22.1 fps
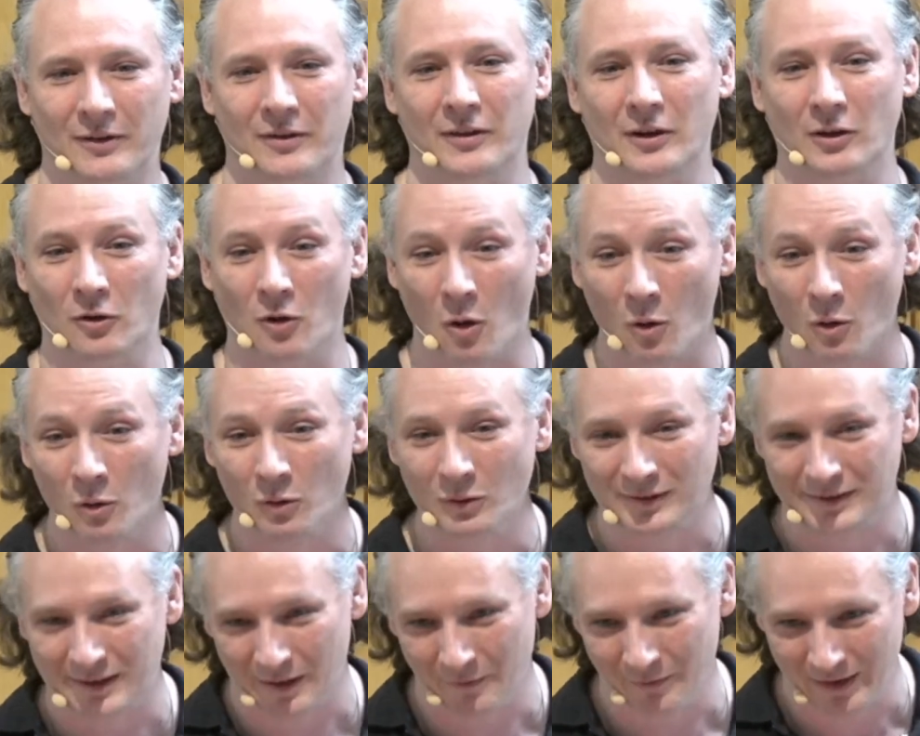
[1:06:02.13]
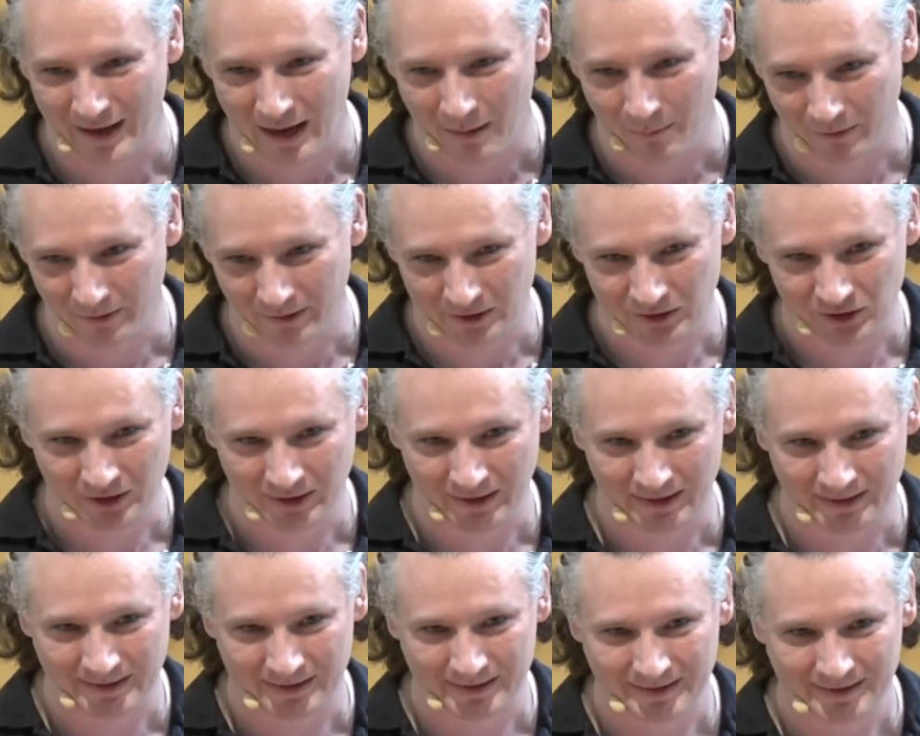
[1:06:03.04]
the goals of the
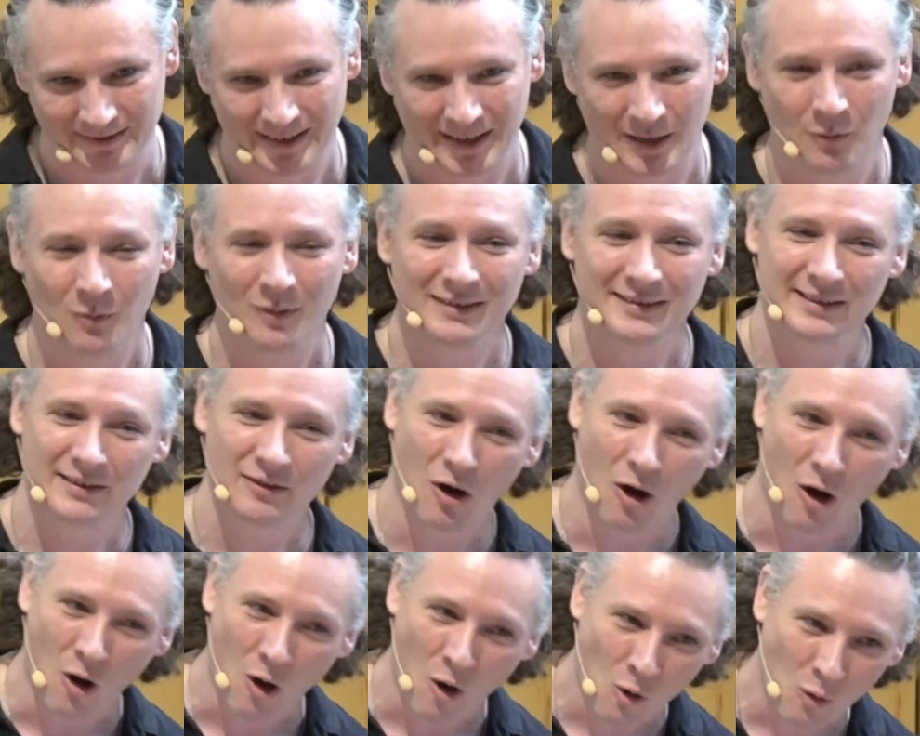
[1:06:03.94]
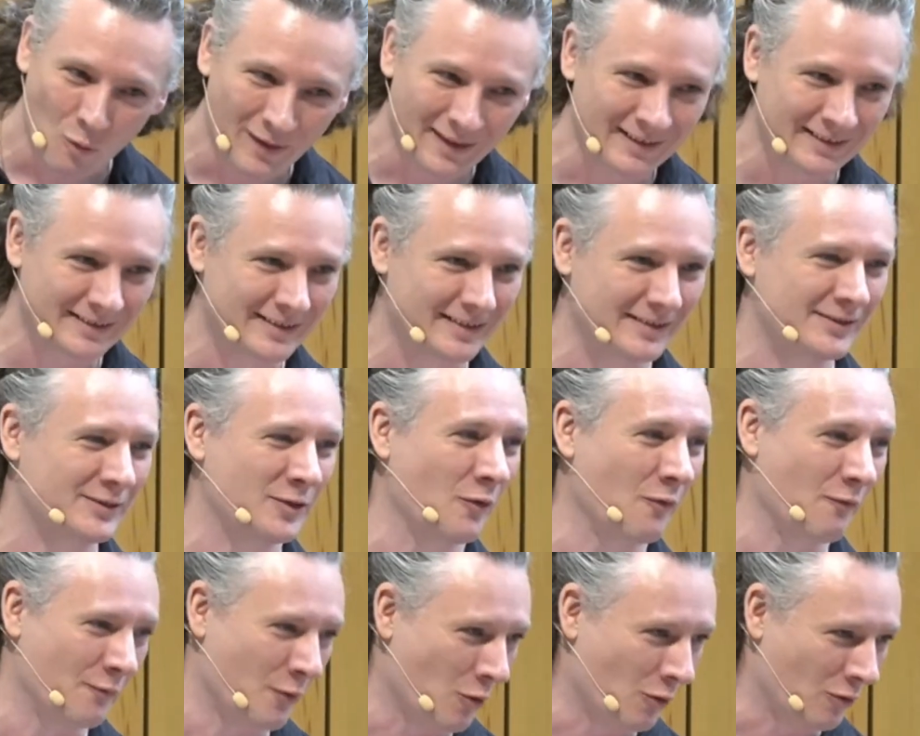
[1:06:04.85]
abolitionists, he wasn't always
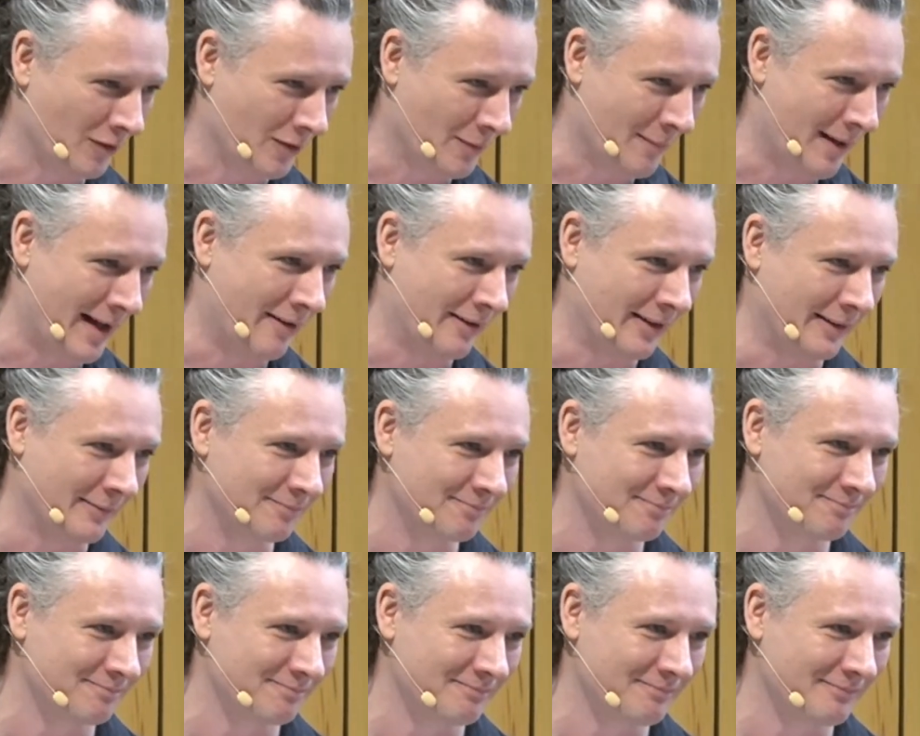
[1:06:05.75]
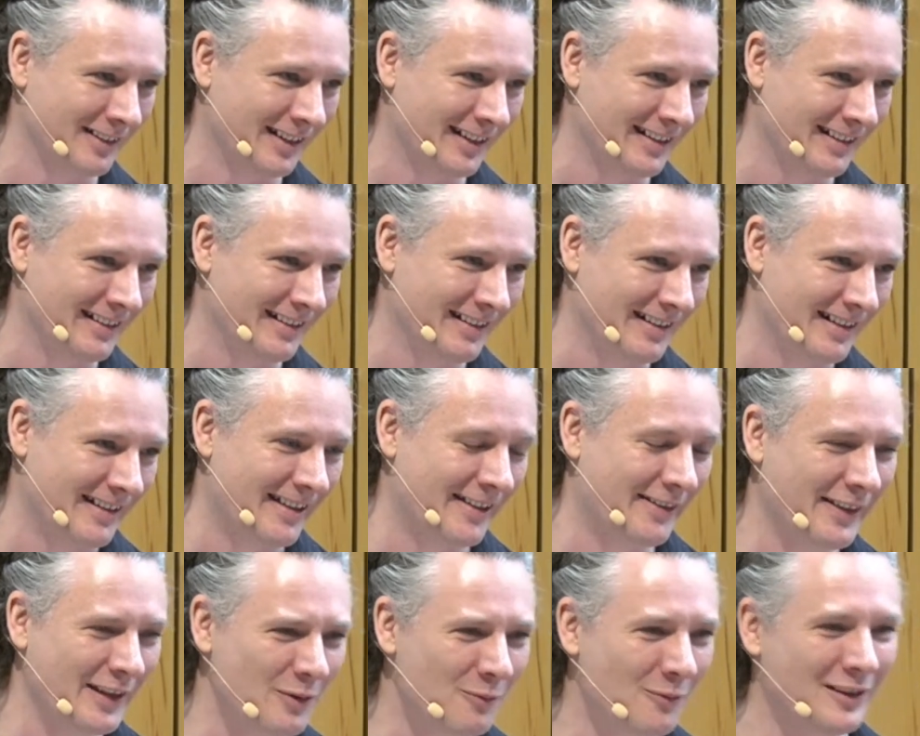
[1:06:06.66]
so vocal about it. The
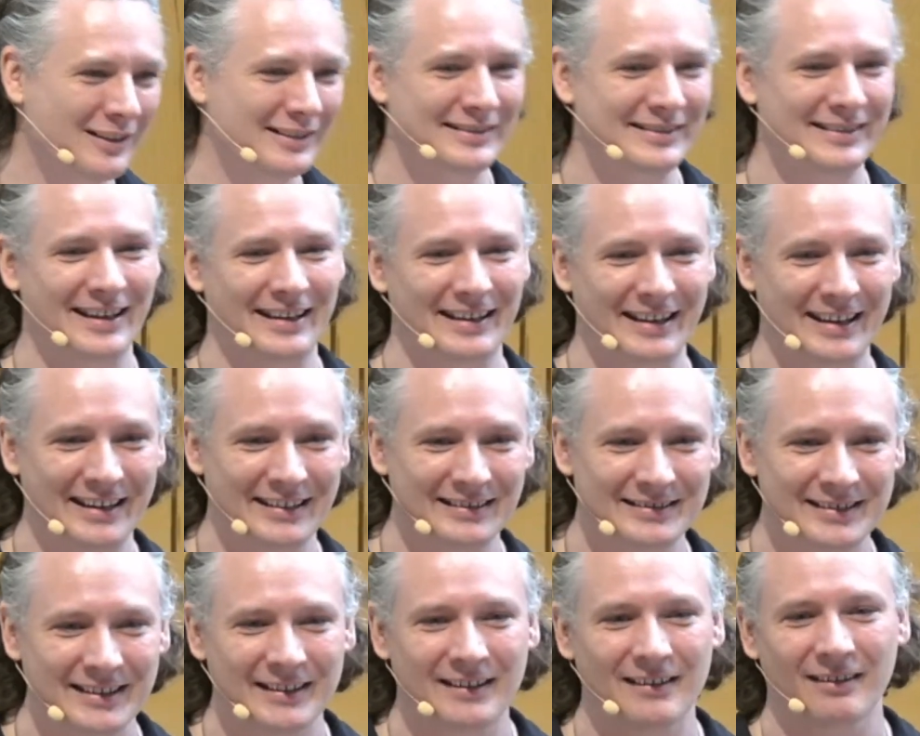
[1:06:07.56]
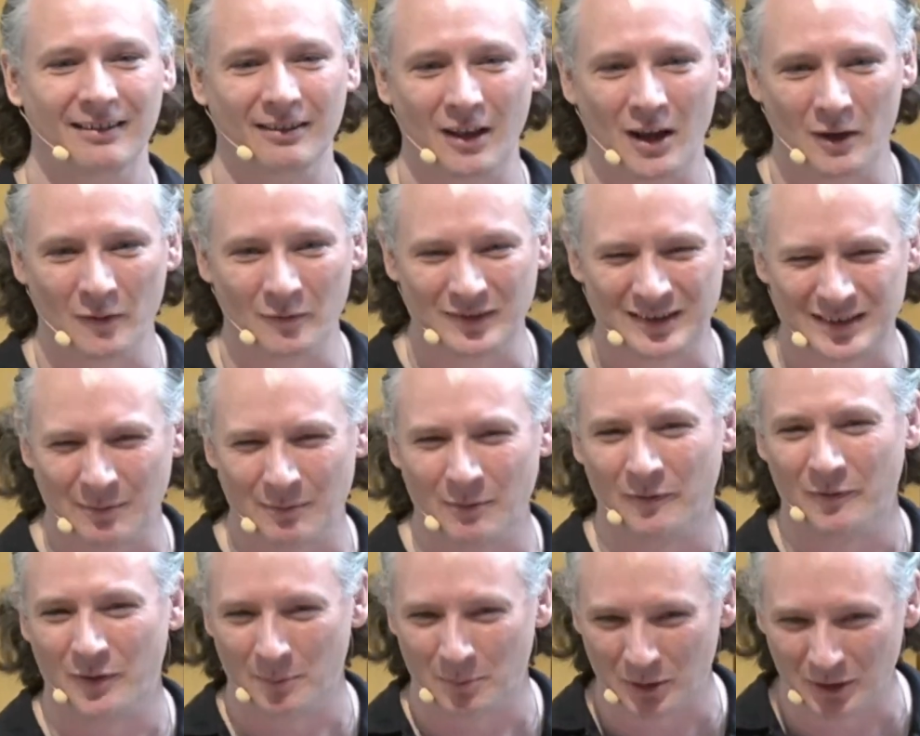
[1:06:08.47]
thing was that he didn't love some
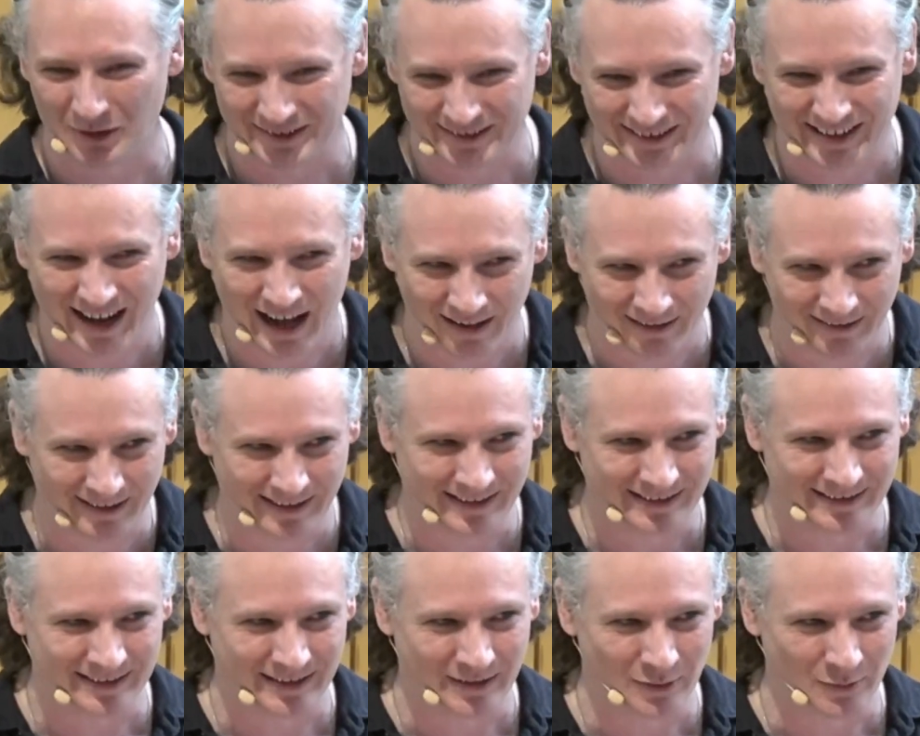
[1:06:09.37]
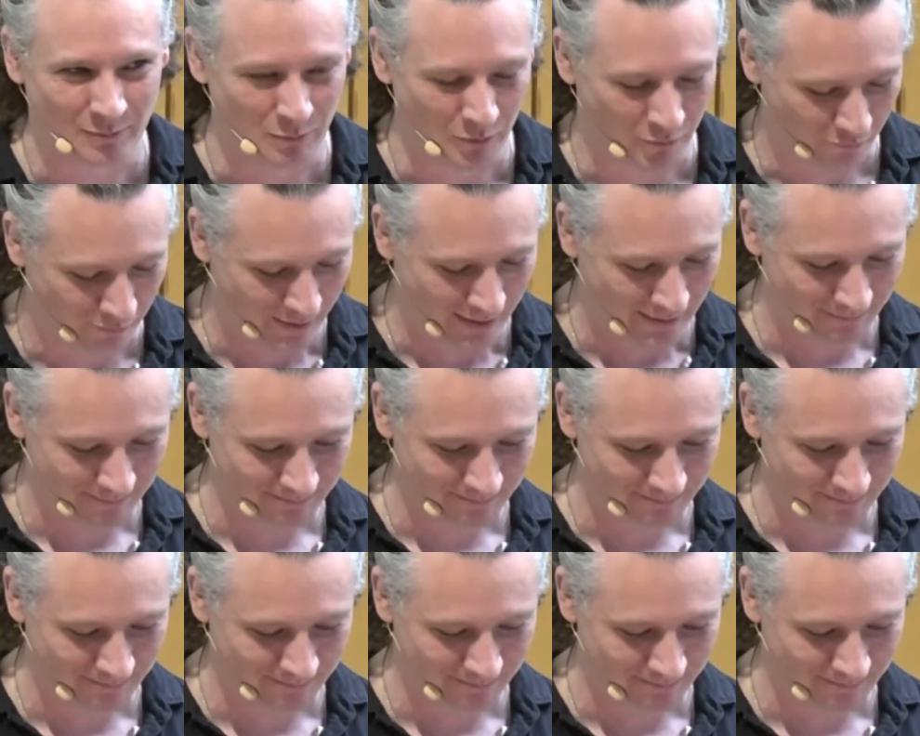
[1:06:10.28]
of the personalities in the movement.